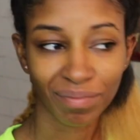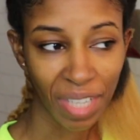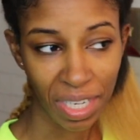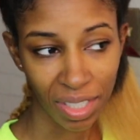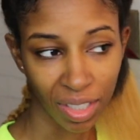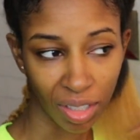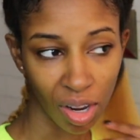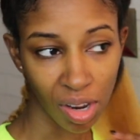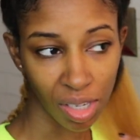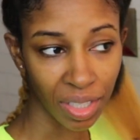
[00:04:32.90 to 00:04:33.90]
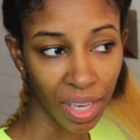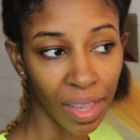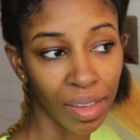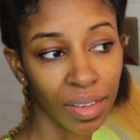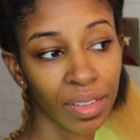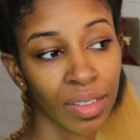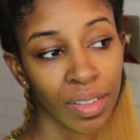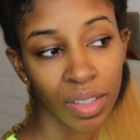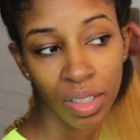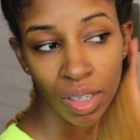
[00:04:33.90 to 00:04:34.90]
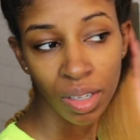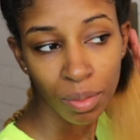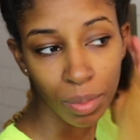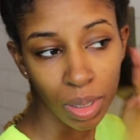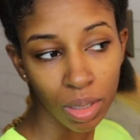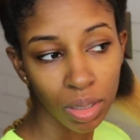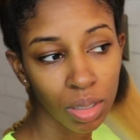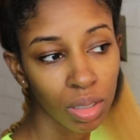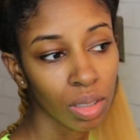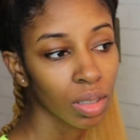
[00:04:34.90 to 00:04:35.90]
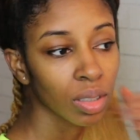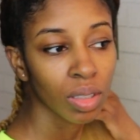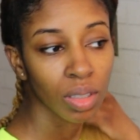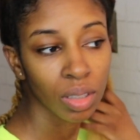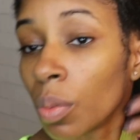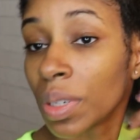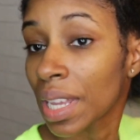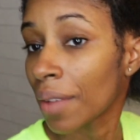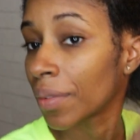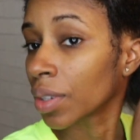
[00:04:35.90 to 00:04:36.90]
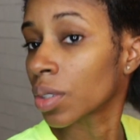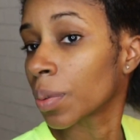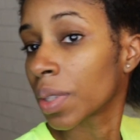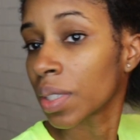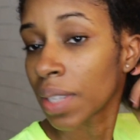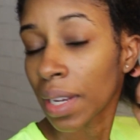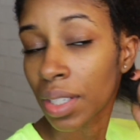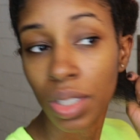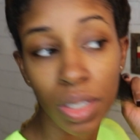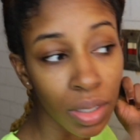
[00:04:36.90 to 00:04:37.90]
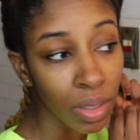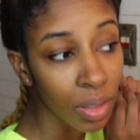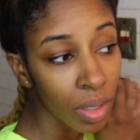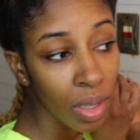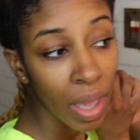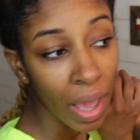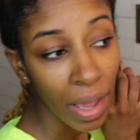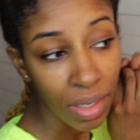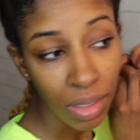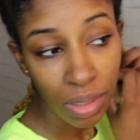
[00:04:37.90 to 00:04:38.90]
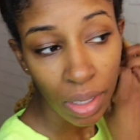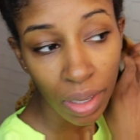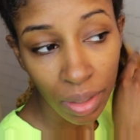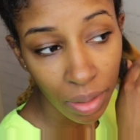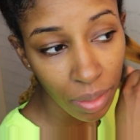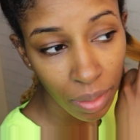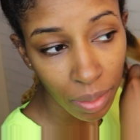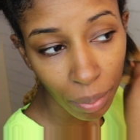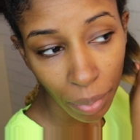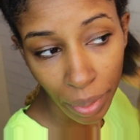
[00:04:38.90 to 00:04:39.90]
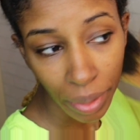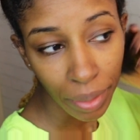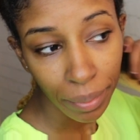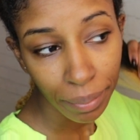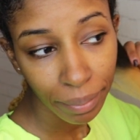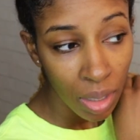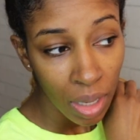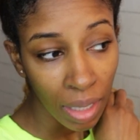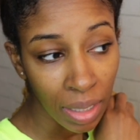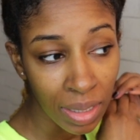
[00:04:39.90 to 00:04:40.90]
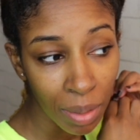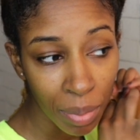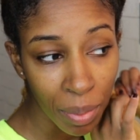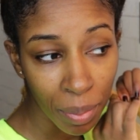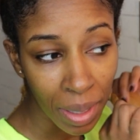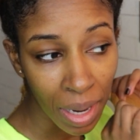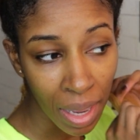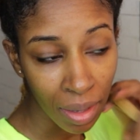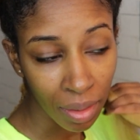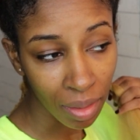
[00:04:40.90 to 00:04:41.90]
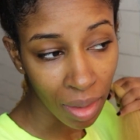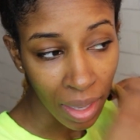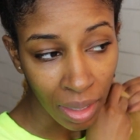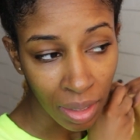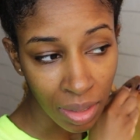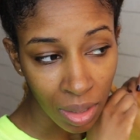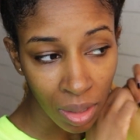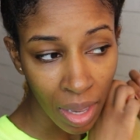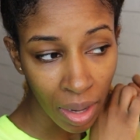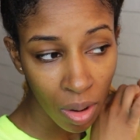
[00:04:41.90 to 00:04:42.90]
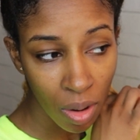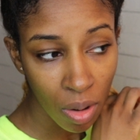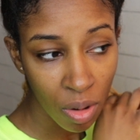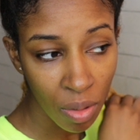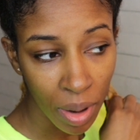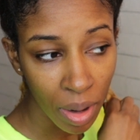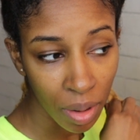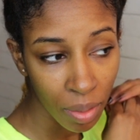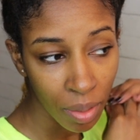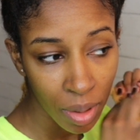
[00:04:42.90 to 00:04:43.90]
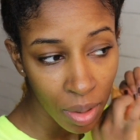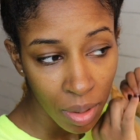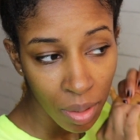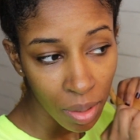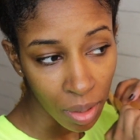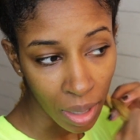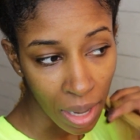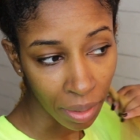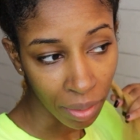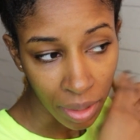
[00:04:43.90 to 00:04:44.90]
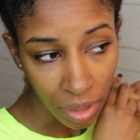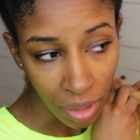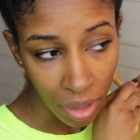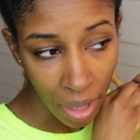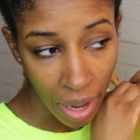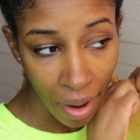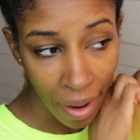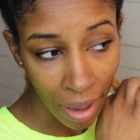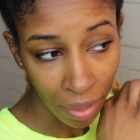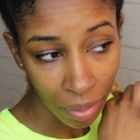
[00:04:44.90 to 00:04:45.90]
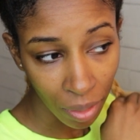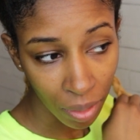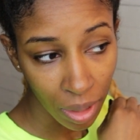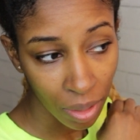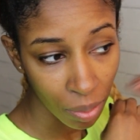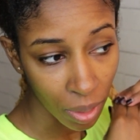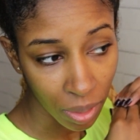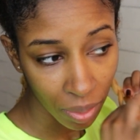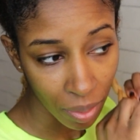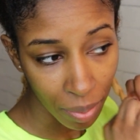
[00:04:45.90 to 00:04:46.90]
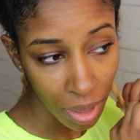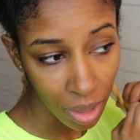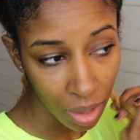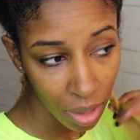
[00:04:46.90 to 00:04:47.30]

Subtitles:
I shouldn't call it that. But once I finish with the section, I just like braid it. I guess some people may not like it because they're like, oh, well, you're kind of crinkling your hair. I don't know. It works for me.